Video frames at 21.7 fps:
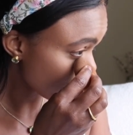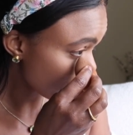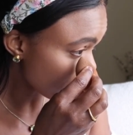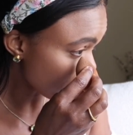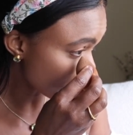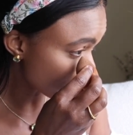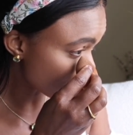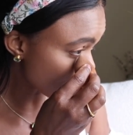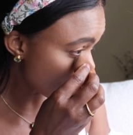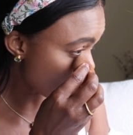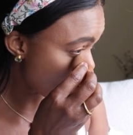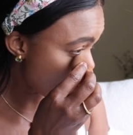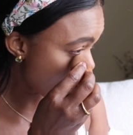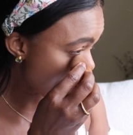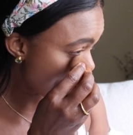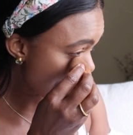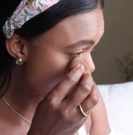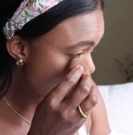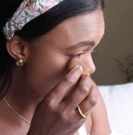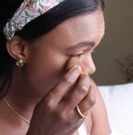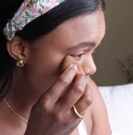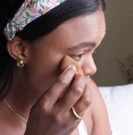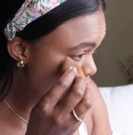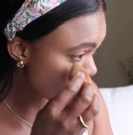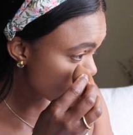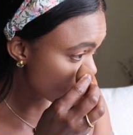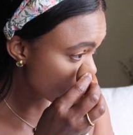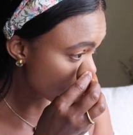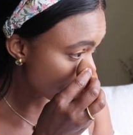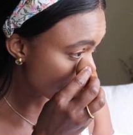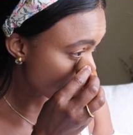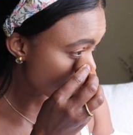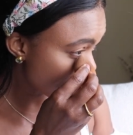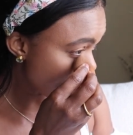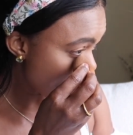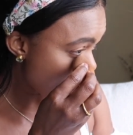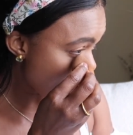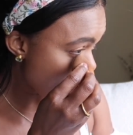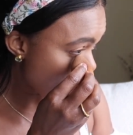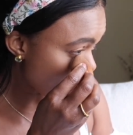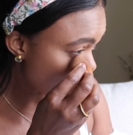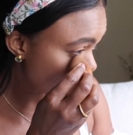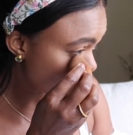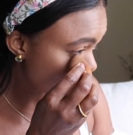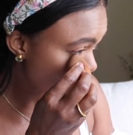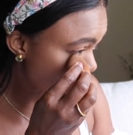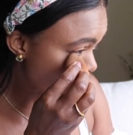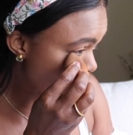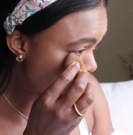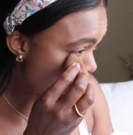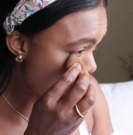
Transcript: So whatever you put after